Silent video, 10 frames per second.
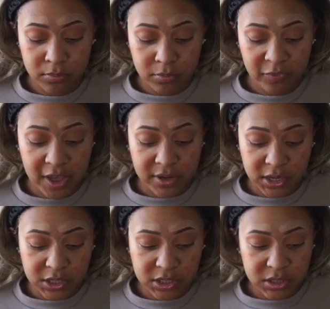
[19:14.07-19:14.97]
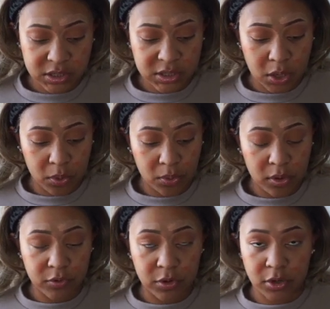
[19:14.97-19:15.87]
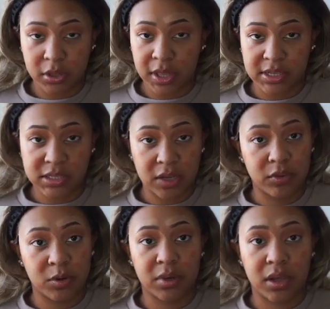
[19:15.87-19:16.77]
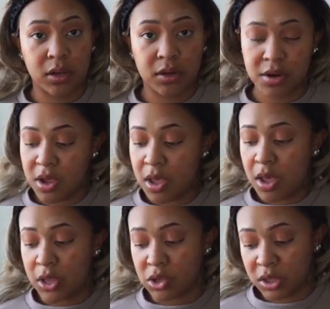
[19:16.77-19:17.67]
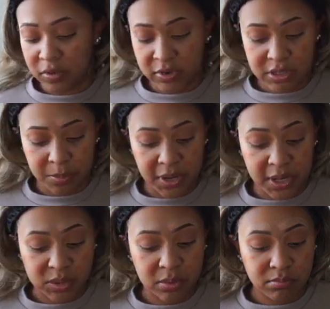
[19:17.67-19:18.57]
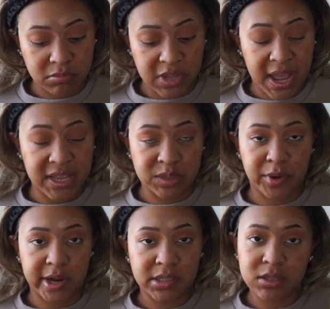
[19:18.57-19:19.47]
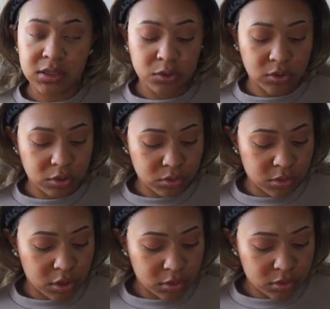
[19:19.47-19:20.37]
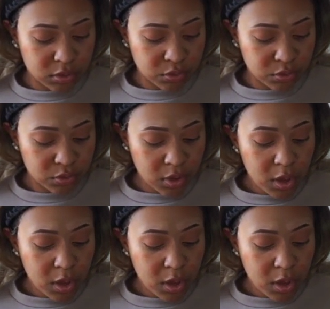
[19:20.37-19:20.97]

foundations, so if you're, like I said, if you're a beginner and you're looking for something that's not as pricey, you can use those two.